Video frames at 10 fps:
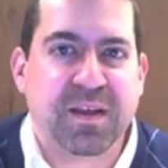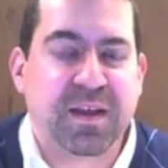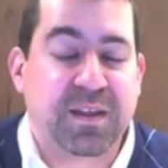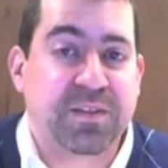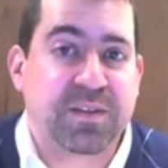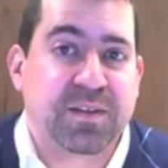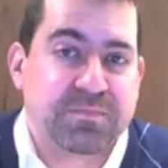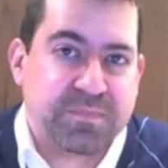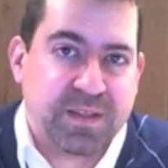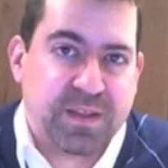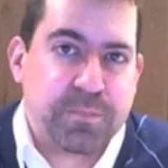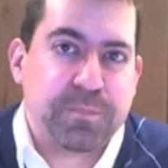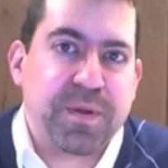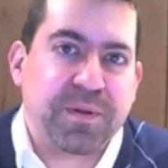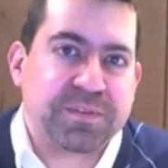I think,
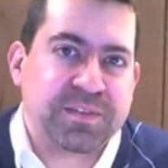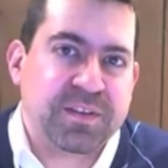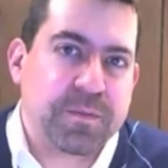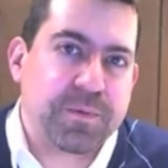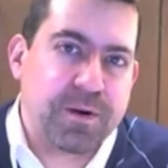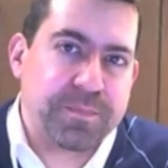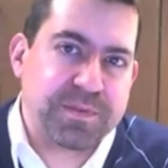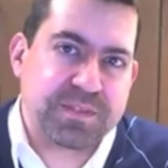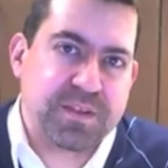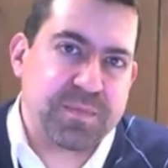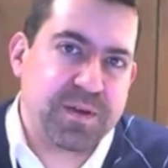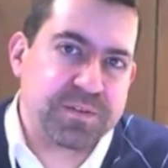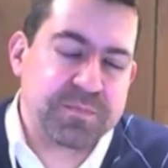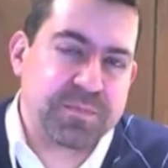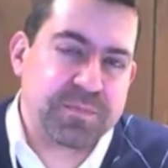built, you know, purposely built